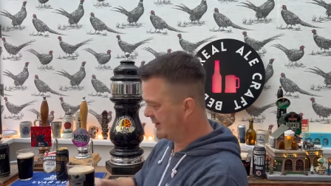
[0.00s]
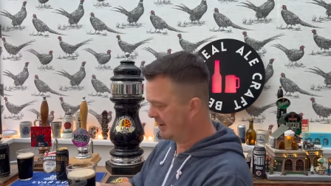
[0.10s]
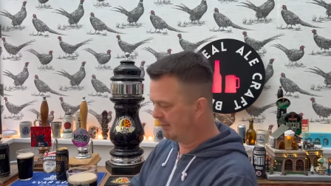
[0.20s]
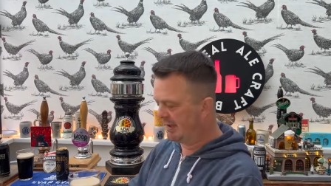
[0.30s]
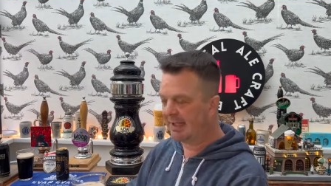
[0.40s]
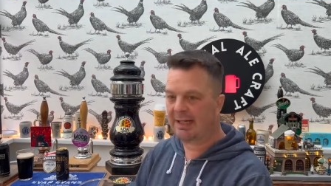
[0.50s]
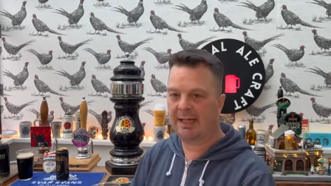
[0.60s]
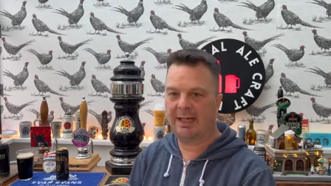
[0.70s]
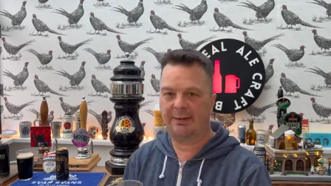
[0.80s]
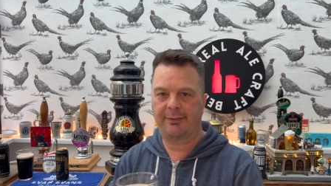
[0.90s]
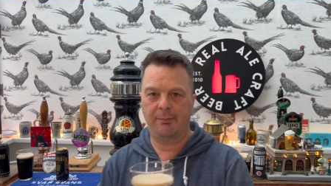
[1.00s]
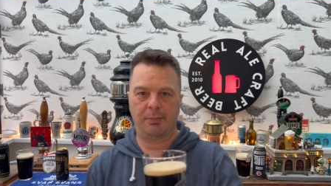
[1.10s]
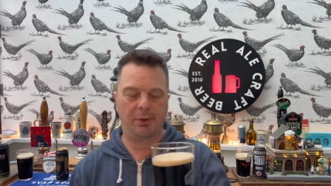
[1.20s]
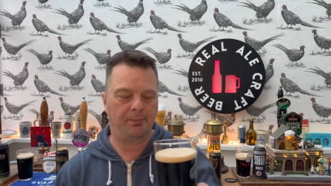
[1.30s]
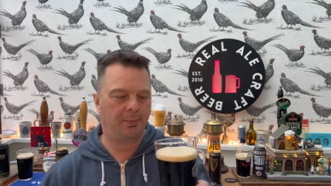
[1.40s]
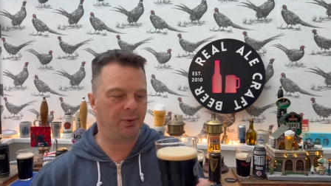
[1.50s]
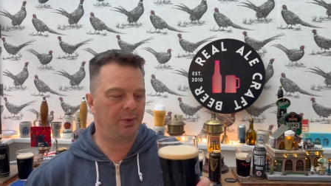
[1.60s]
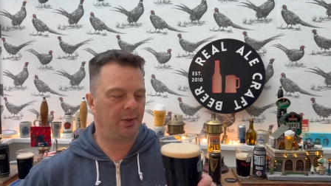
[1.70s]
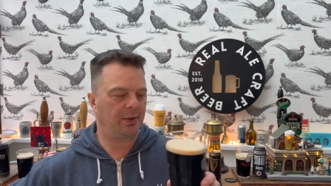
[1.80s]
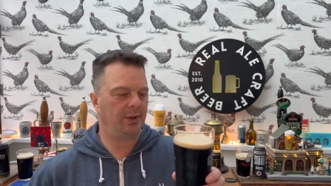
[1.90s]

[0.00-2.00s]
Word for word: the Black Heart from Brewdog.